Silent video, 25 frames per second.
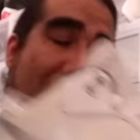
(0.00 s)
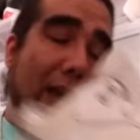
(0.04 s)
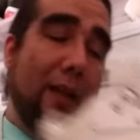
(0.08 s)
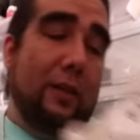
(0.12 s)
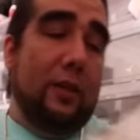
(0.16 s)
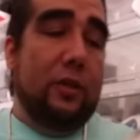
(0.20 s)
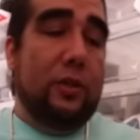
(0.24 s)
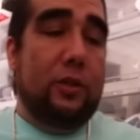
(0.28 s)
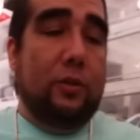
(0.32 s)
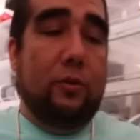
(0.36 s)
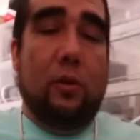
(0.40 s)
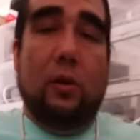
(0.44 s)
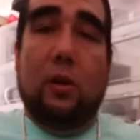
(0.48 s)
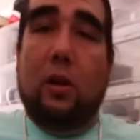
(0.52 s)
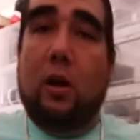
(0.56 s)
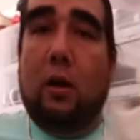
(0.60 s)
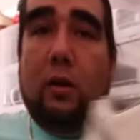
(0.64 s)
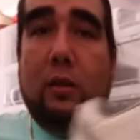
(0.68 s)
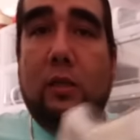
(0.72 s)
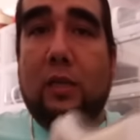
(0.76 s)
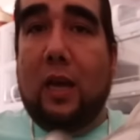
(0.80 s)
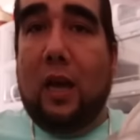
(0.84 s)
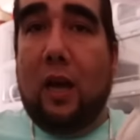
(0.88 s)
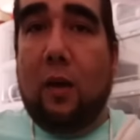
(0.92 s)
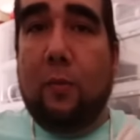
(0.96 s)
Had this shoe a long
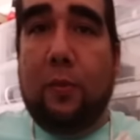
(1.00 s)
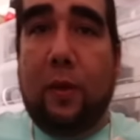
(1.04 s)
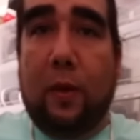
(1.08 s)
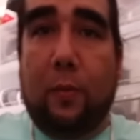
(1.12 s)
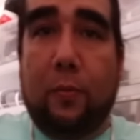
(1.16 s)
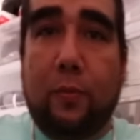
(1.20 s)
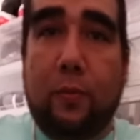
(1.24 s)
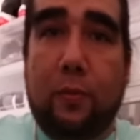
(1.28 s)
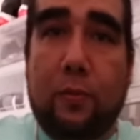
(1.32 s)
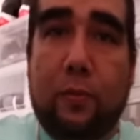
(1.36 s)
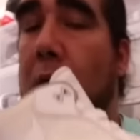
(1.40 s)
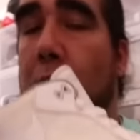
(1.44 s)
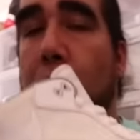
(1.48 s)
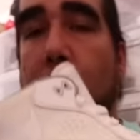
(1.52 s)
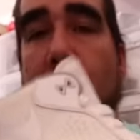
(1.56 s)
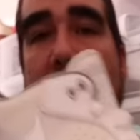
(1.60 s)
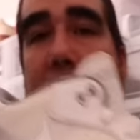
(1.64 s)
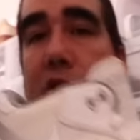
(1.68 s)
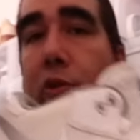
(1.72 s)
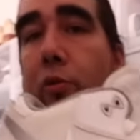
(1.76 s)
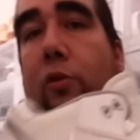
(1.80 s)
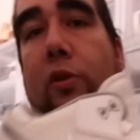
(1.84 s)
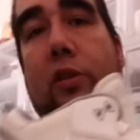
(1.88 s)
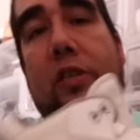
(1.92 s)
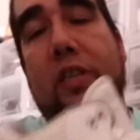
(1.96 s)
time, people. When
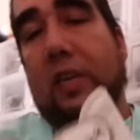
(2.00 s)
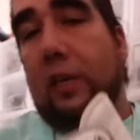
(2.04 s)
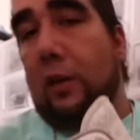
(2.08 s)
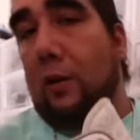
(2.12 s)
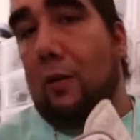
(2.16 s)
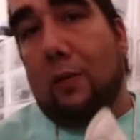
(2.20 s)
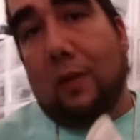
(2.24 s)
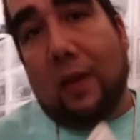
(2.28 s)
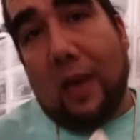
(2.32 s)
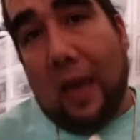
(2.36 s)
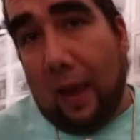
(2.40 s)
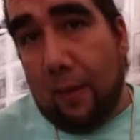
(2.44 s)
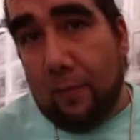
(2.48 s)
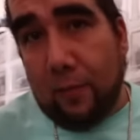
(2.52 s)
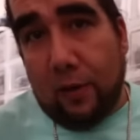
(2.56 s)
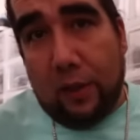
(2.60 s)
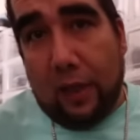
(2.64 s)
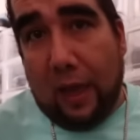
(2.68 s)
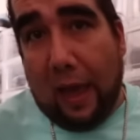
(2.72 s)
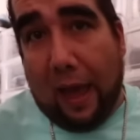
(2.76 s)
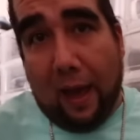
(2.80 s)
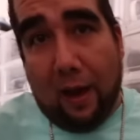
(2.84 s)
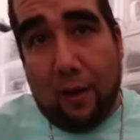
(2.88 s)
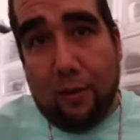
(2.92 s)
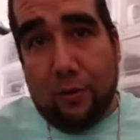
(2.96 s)
George Kill came to
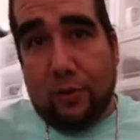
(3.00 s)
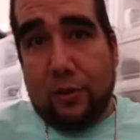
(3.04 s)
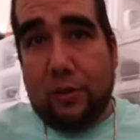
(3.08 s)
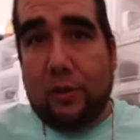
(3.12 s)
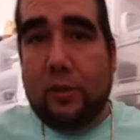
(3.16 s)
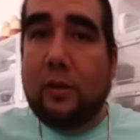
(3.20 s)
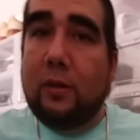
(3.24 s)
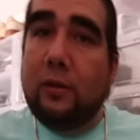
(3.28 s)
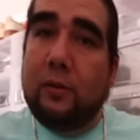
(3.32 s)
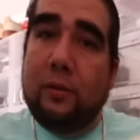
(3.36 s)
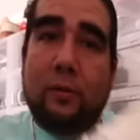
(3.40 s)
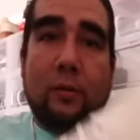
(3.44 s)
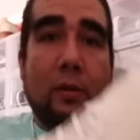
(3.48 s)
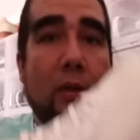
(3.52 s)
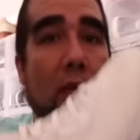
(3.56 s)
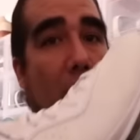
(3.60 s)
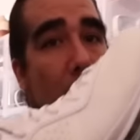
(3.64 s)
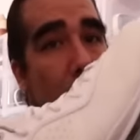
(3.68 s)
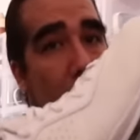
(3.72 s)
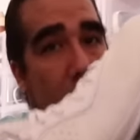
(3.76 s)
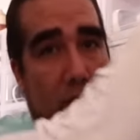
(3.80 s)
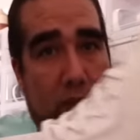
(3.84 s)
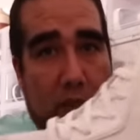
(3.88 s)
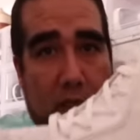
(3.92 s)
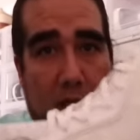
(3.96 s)
the house, it
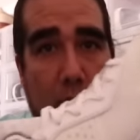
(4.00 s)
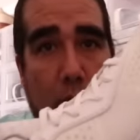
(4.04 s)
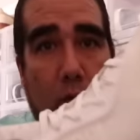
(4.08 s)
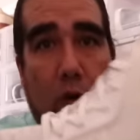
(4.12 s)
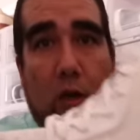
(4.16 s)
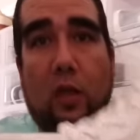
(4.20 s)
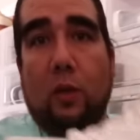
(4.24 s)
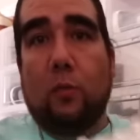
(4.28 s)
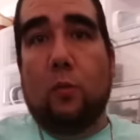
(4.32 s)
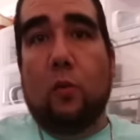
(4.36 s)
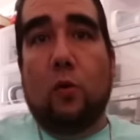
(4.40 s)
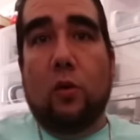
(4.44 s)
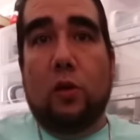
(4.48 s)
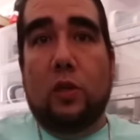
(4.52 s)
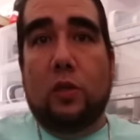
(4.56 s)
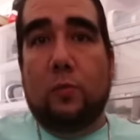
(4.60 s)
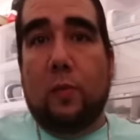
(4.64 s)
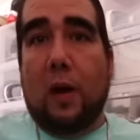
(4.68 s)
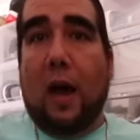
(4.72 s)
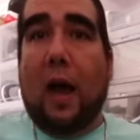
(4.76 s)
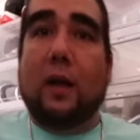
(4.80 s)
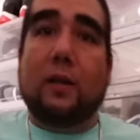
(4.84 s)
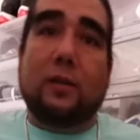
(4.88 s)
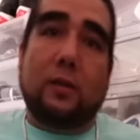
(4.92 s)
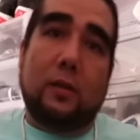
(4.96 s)
was sitting in one of them orange
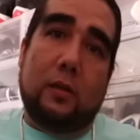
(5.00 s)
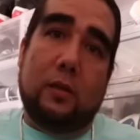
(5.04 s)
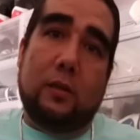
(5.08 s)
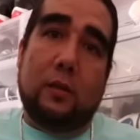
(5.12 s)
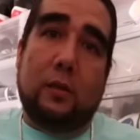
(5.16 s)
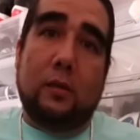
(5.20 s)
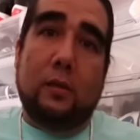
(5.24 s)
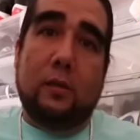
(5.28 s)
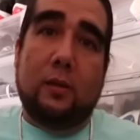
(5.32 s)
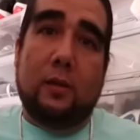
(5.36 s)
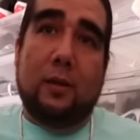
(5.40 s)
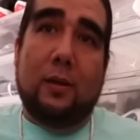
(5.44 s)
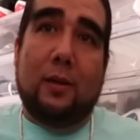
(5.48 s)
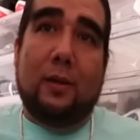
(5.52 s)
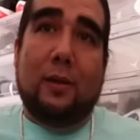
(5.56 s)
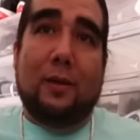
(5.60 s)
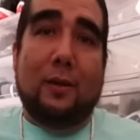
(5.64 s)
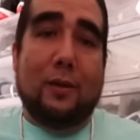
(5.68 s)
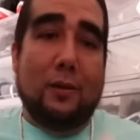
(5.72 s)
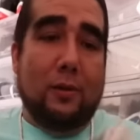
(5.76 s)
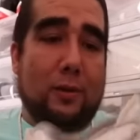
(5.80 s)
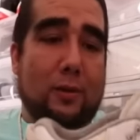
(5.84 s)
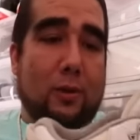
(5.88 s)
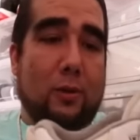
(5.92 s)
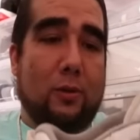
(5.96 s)
boxes.
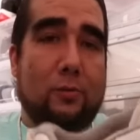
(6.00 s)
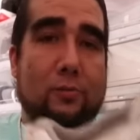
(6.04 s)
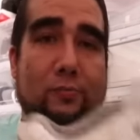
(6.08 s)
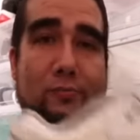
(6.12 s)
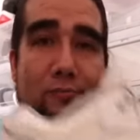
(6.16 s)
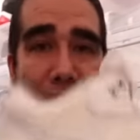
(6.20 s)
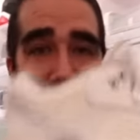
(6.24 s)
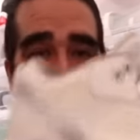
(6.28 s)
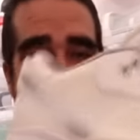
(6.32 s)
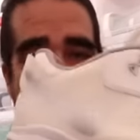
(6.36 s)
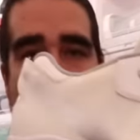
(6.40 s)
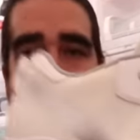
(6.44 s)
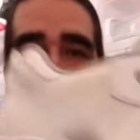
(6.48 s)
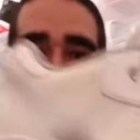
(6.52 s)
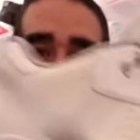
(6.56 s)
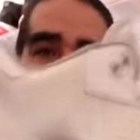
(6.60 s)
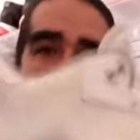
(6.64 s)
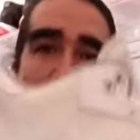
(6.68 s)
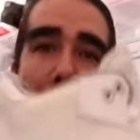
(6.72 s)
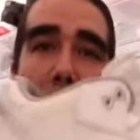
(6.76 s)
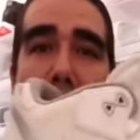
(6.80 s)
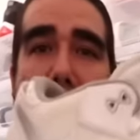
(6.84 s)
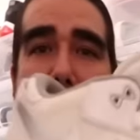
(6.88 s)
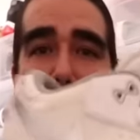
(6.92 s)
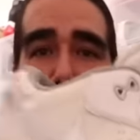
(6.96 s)
So
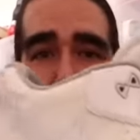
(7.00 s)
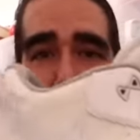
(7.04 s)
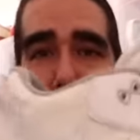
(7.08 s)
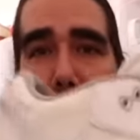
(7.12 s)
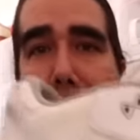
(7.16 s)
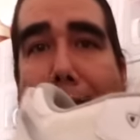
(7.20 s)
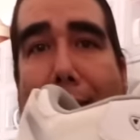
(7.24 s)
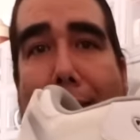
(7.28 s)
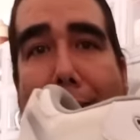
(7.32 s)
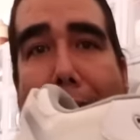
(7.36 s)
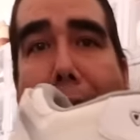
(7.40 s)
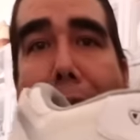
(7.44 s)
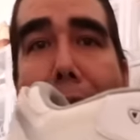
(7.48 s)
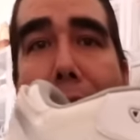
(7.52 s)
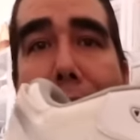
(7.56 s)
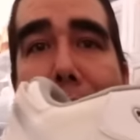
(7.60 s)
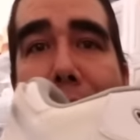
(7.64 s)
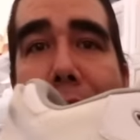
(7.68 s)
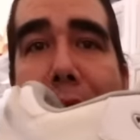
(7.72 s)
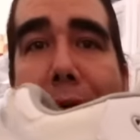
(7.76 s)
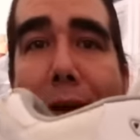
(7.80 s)
I'll let you see it now.